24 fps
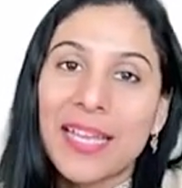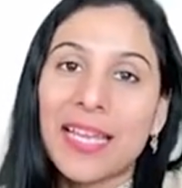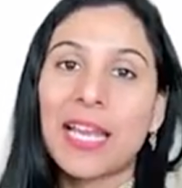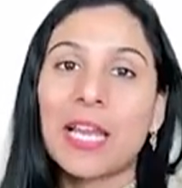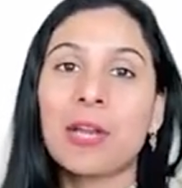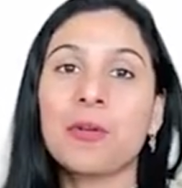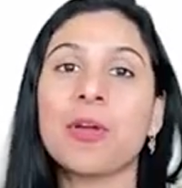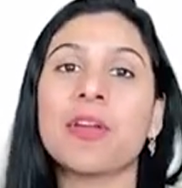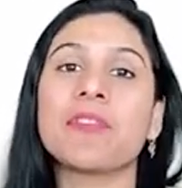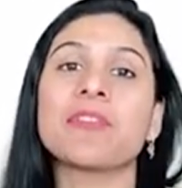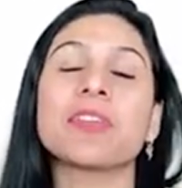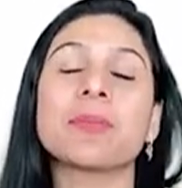
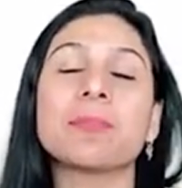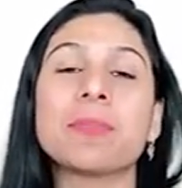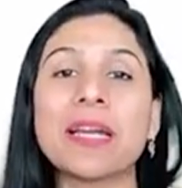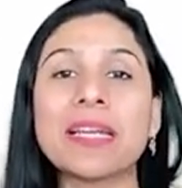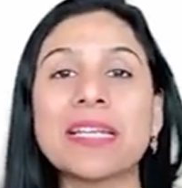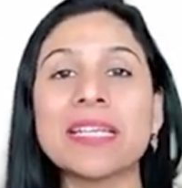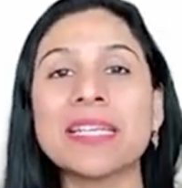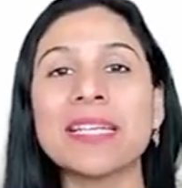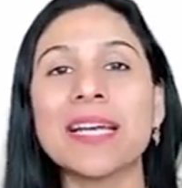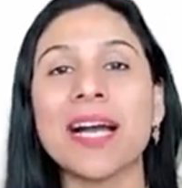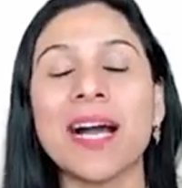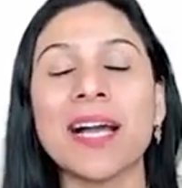Hello,
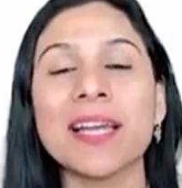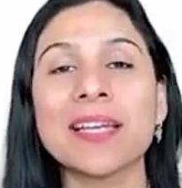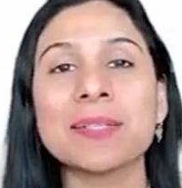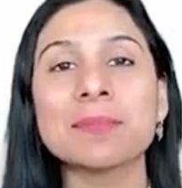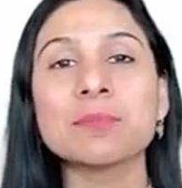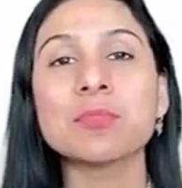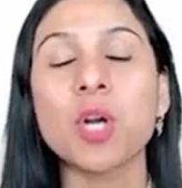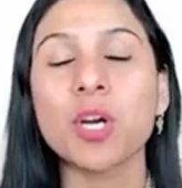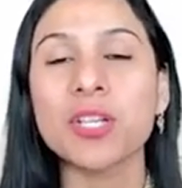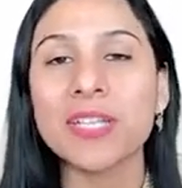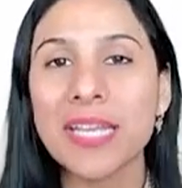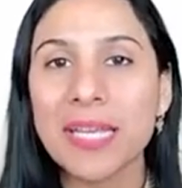everybody. I
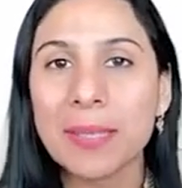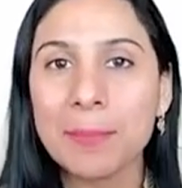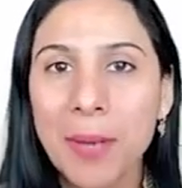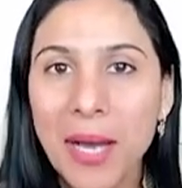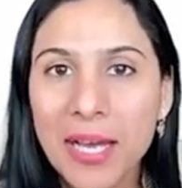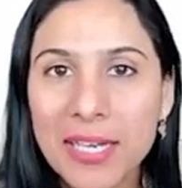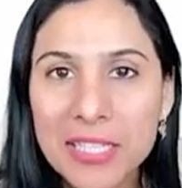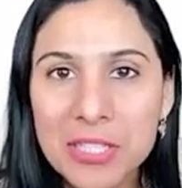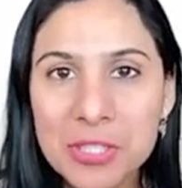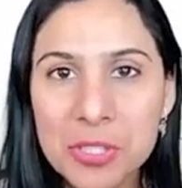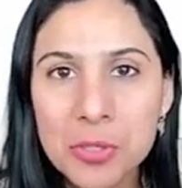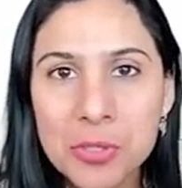am Dr.
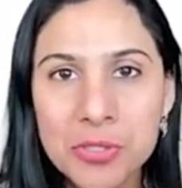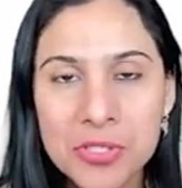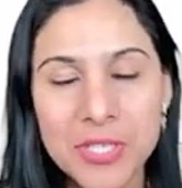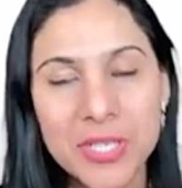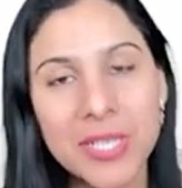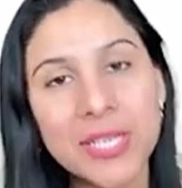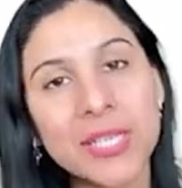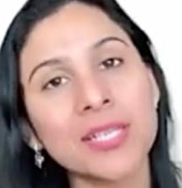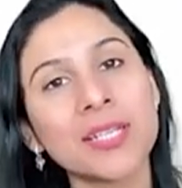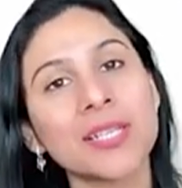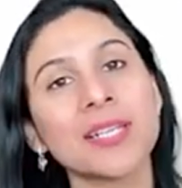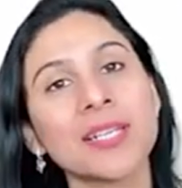Himani
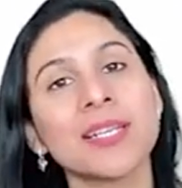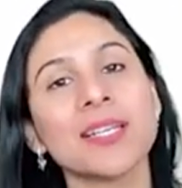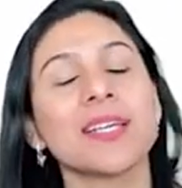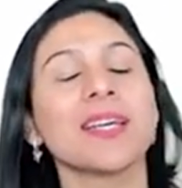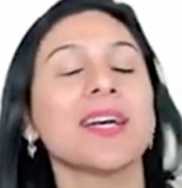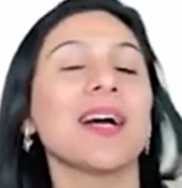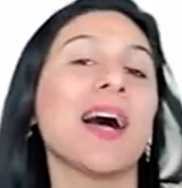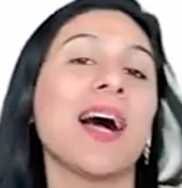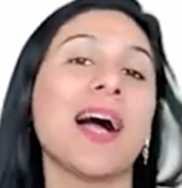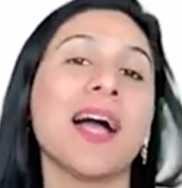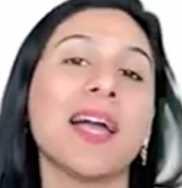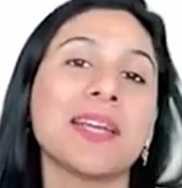Joshi.
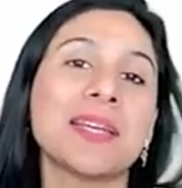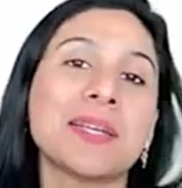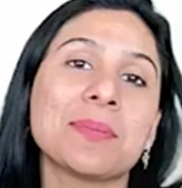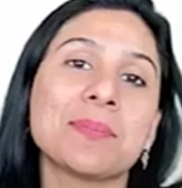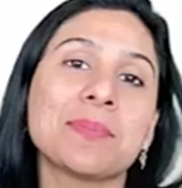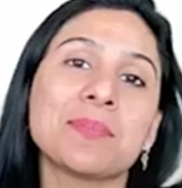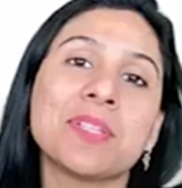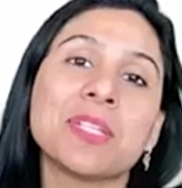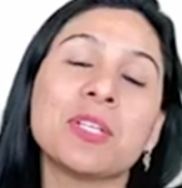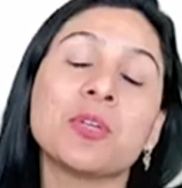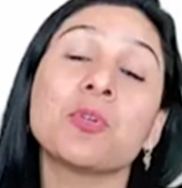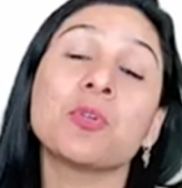I
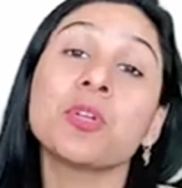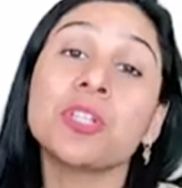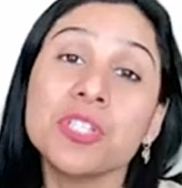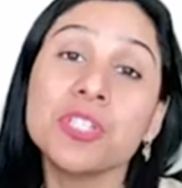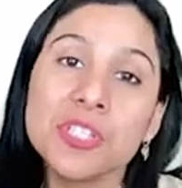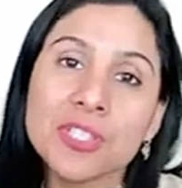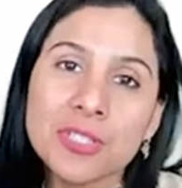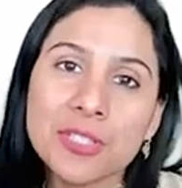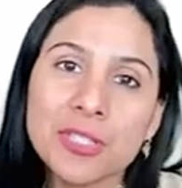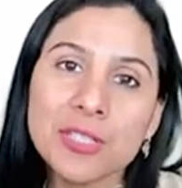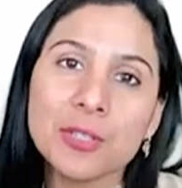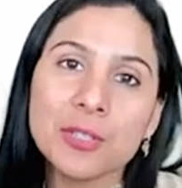am the
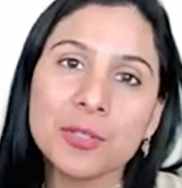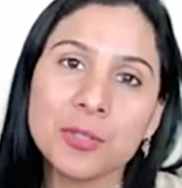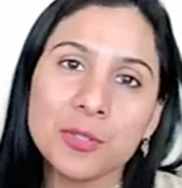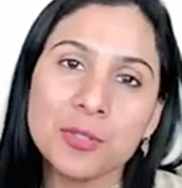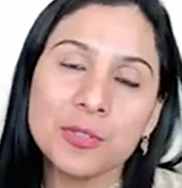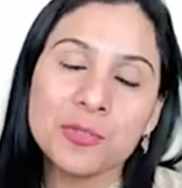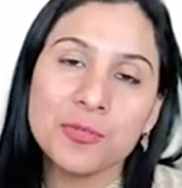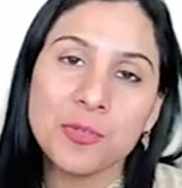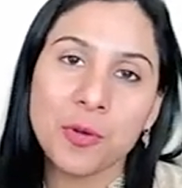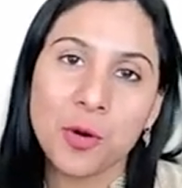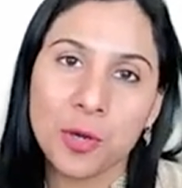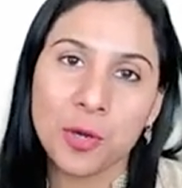original
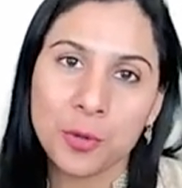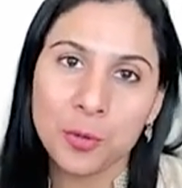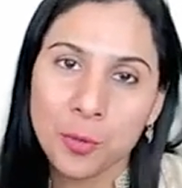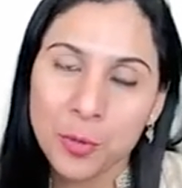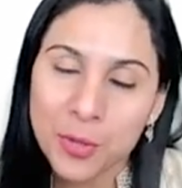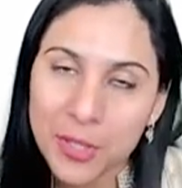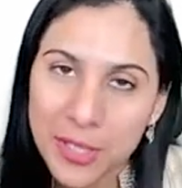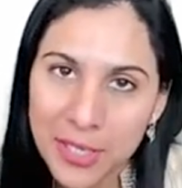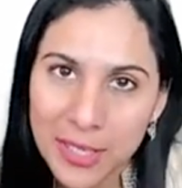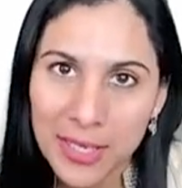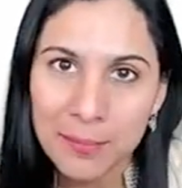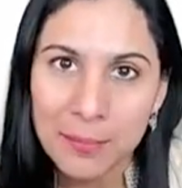guru for
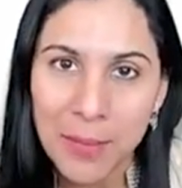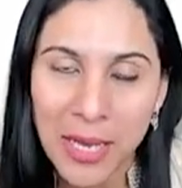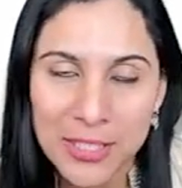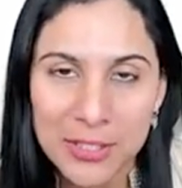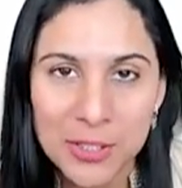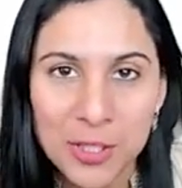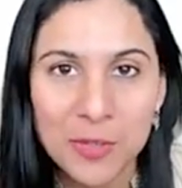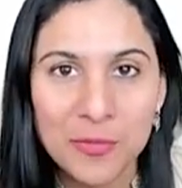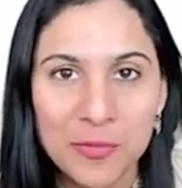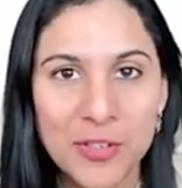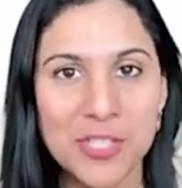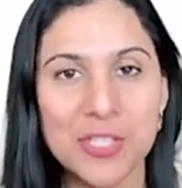oral and
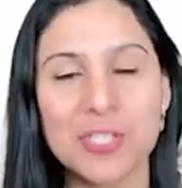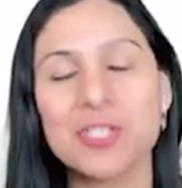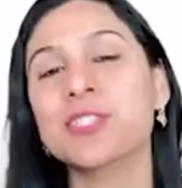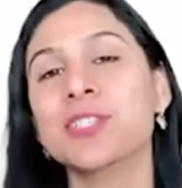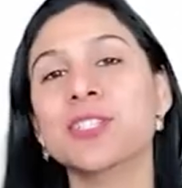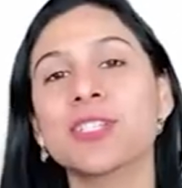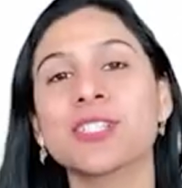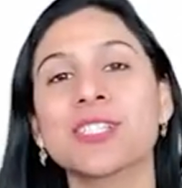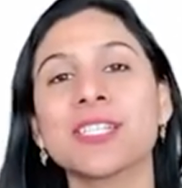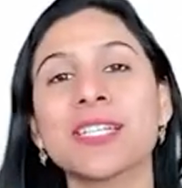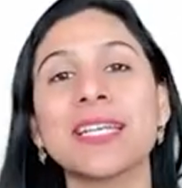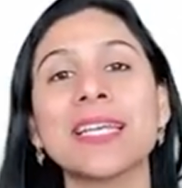maxillofacial
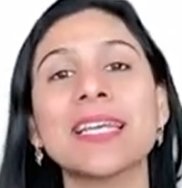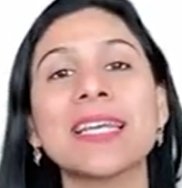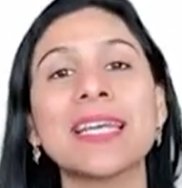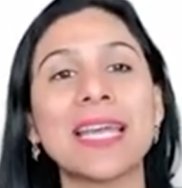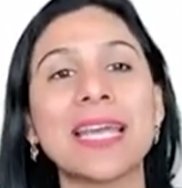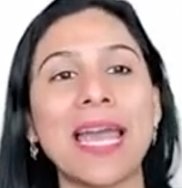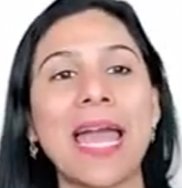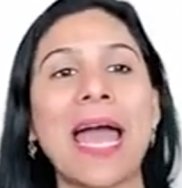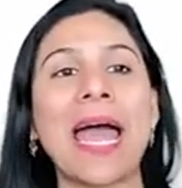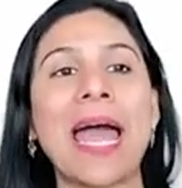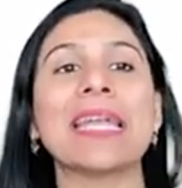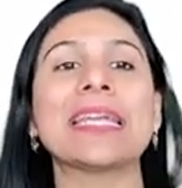
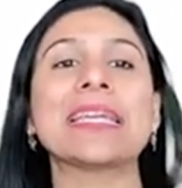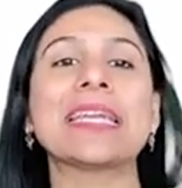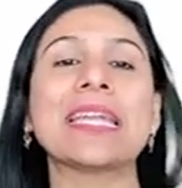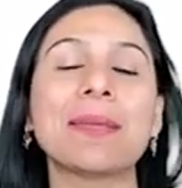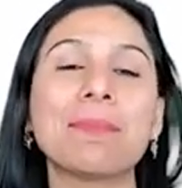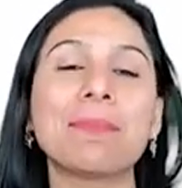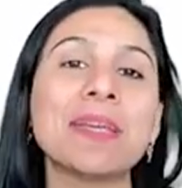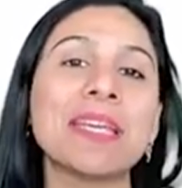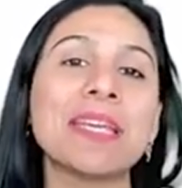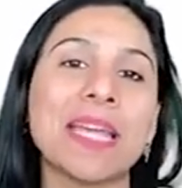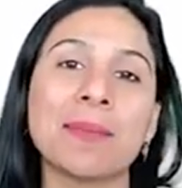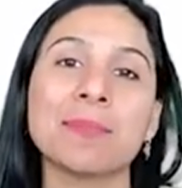surgery at
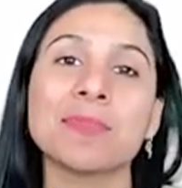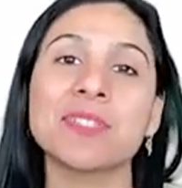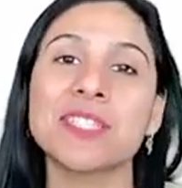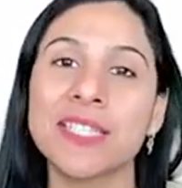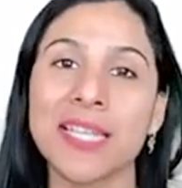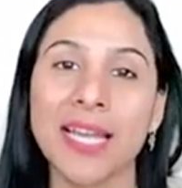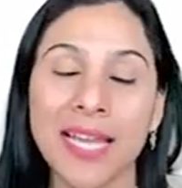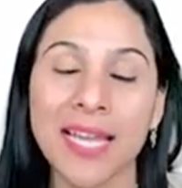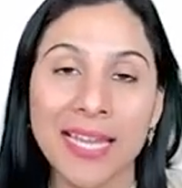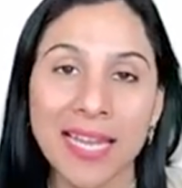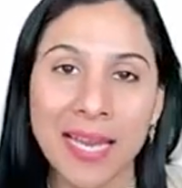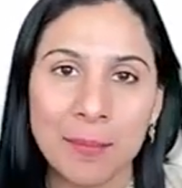
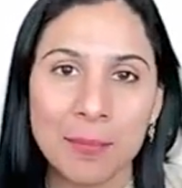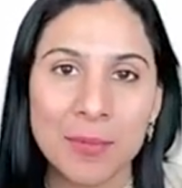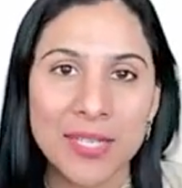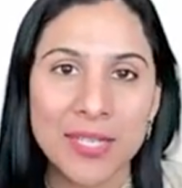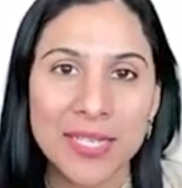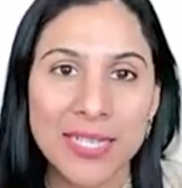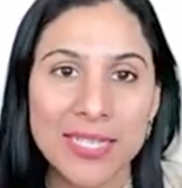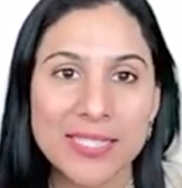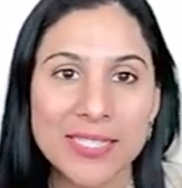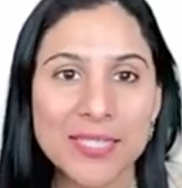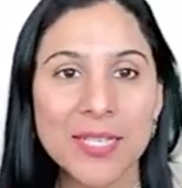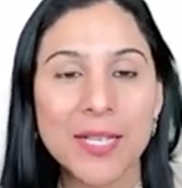DBMCI
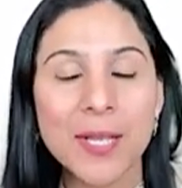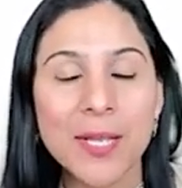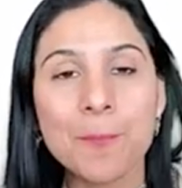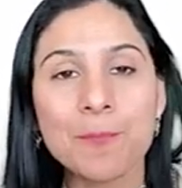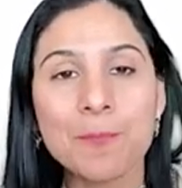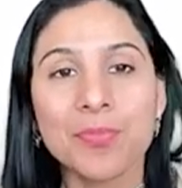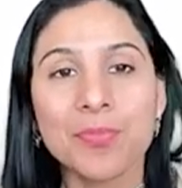MDS.